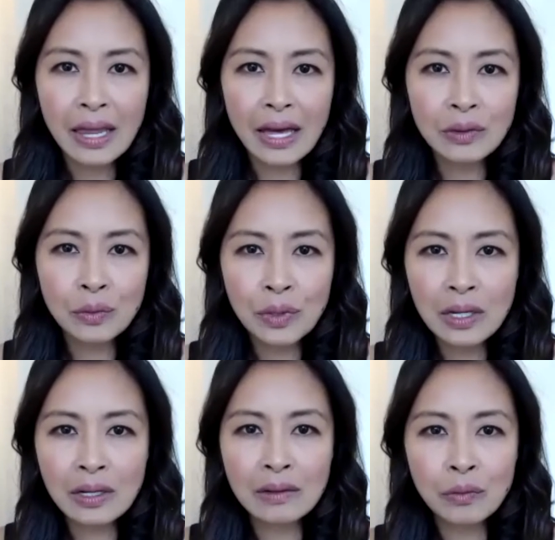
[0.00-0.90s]
and we
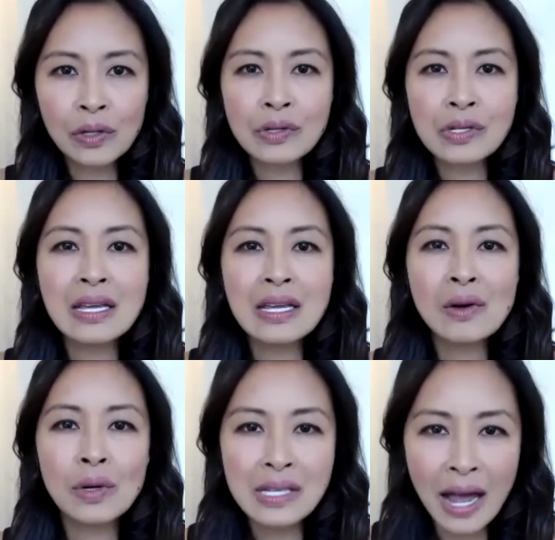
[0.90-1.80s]
are seeing
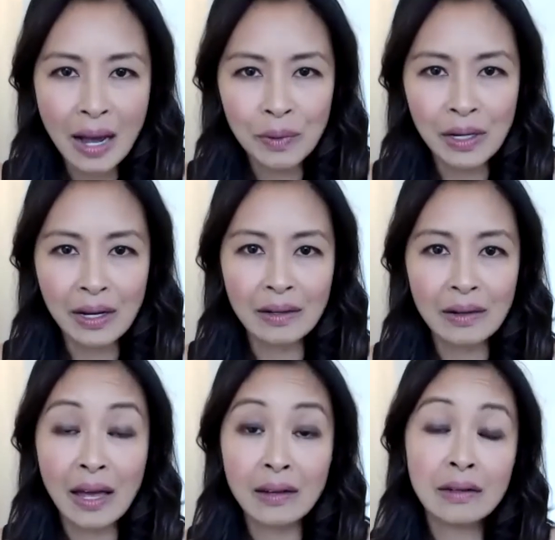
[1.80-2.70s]
what's happening,
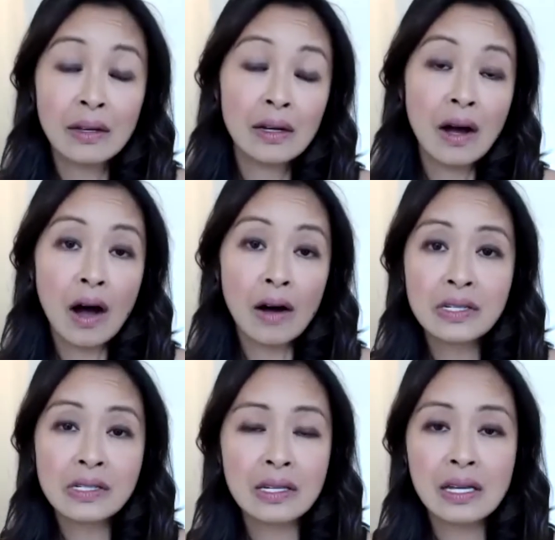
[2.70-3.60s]
and
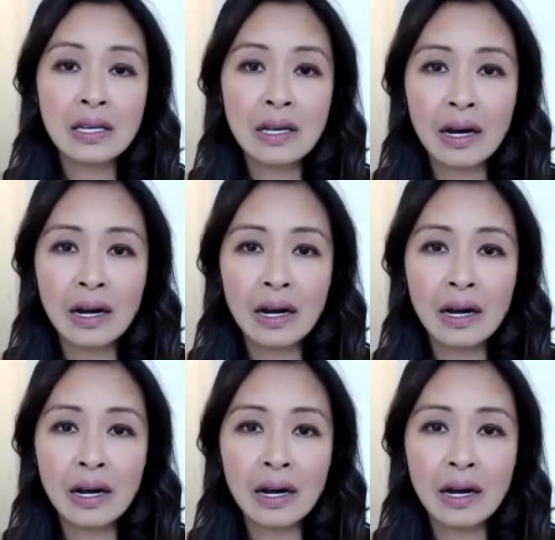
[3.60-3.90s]
obviously